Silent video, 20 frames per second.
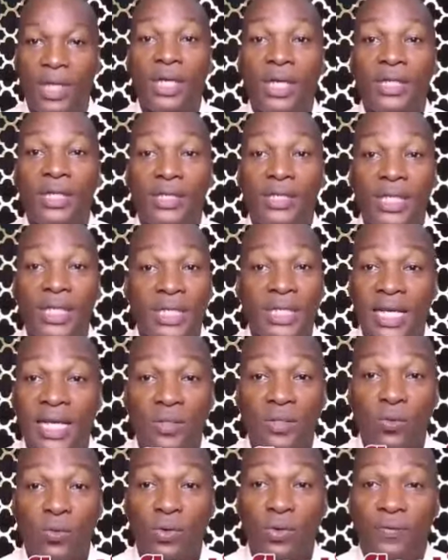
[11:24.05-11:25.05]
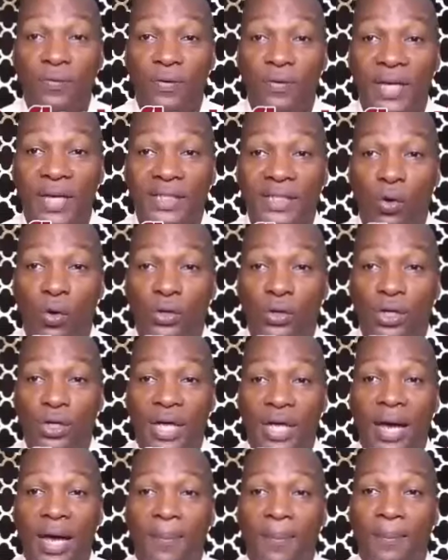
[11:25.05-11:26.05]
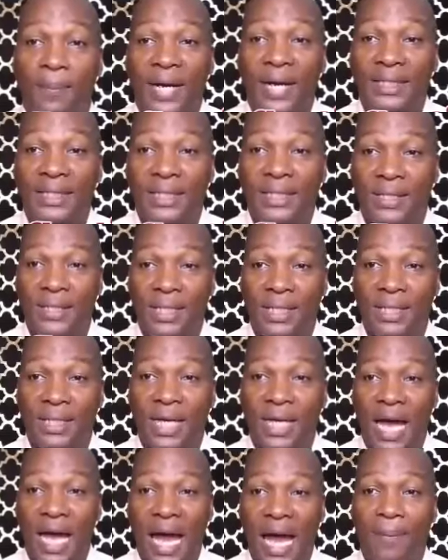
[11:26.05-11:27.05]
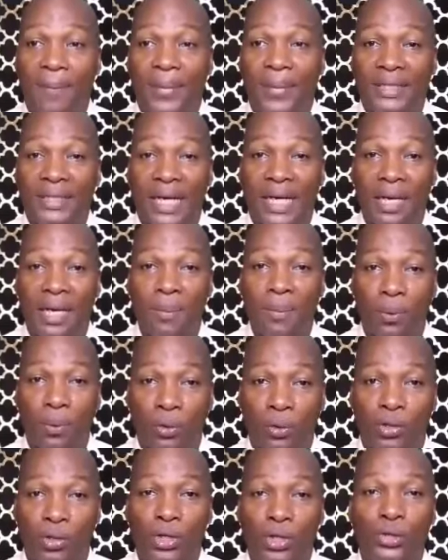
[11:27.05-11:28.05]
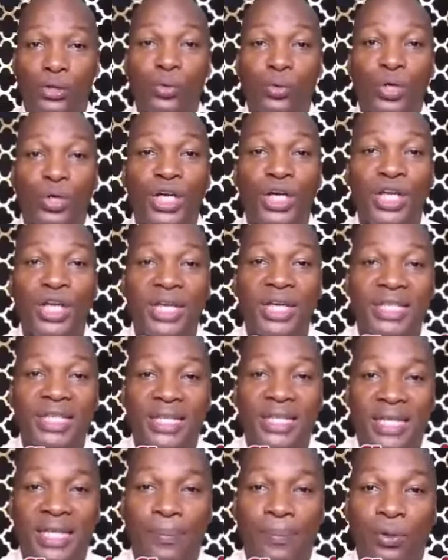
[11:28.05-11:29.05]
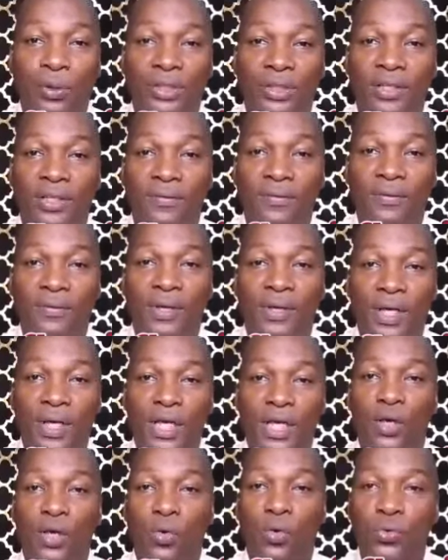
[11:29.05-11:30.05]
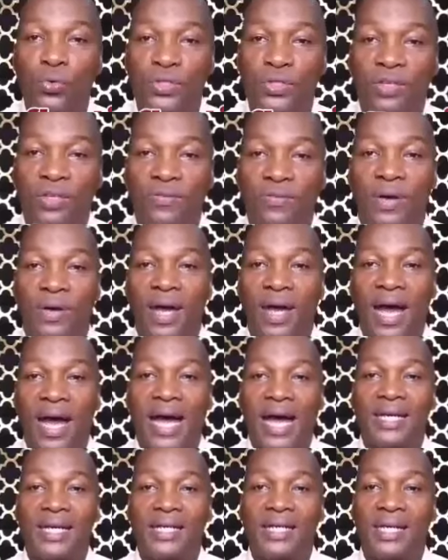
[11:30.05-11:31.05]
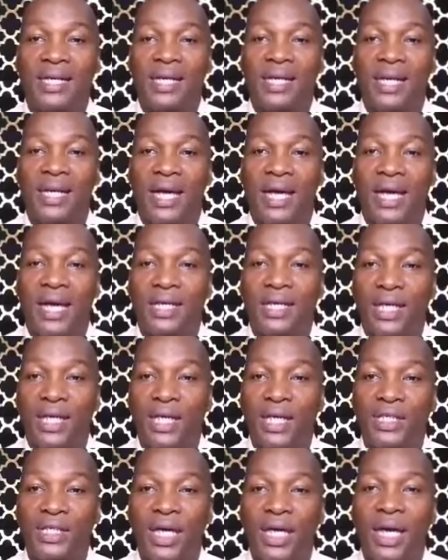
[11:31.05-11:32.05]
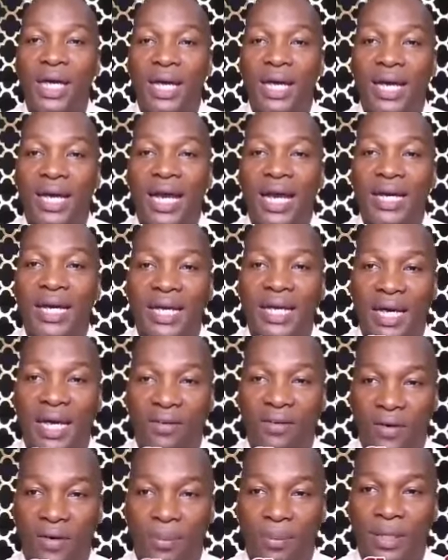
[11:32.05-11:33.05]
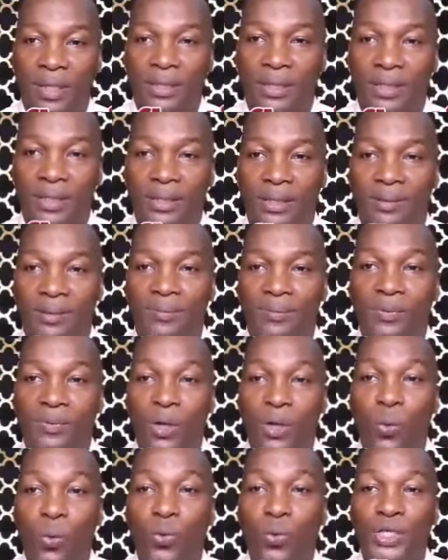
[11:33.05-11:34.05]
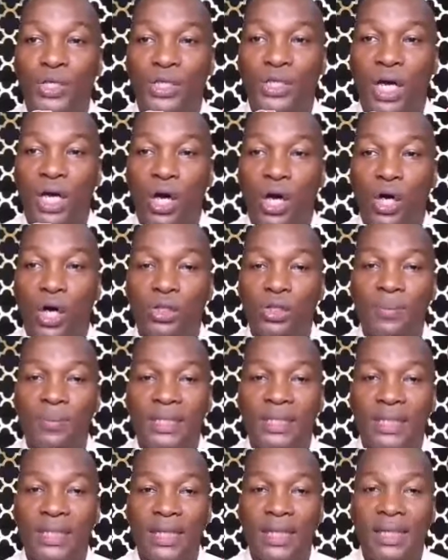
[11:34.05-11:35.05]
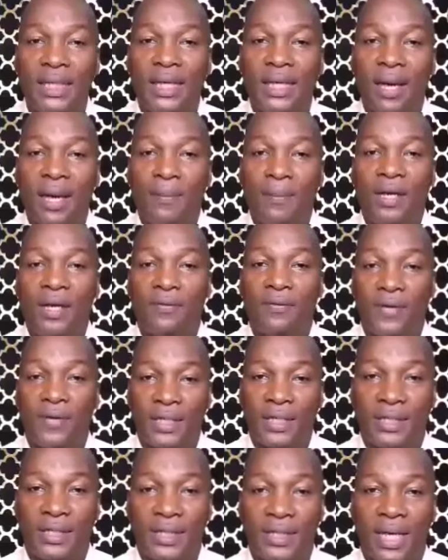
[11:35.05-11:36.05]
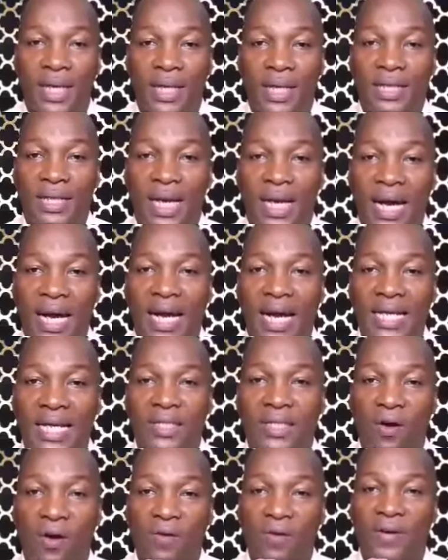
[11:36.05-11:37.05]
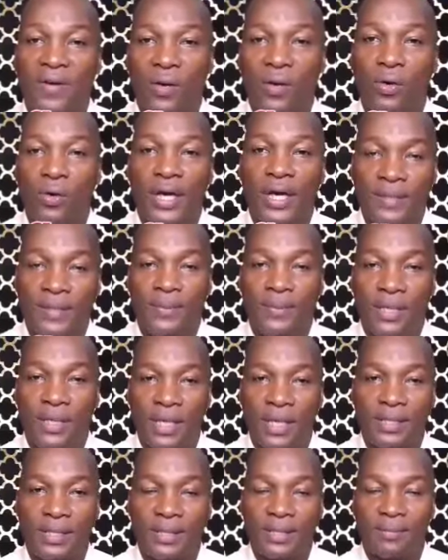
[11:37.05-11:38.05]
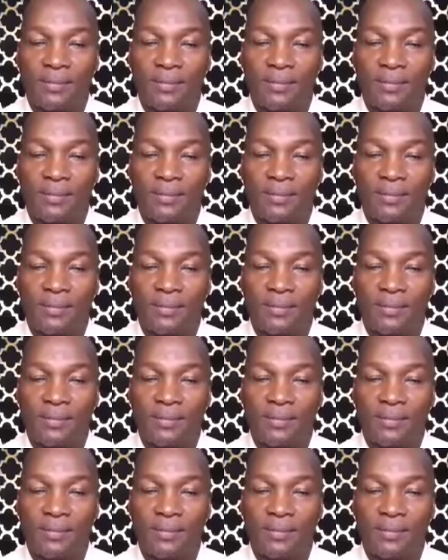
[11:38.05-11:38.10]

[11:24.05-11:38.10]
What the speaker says: Teachers who reflect on their practices are better able to create a supportive, inclusive, and engaging learning environment, which ultimately benefits the learner's overall experience.